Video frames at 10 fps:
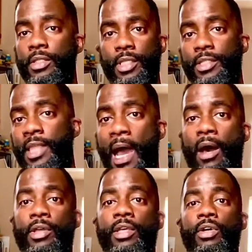the
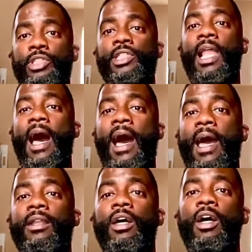downhill
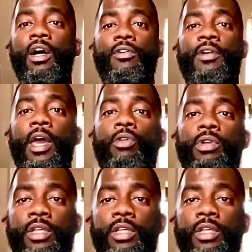slide of health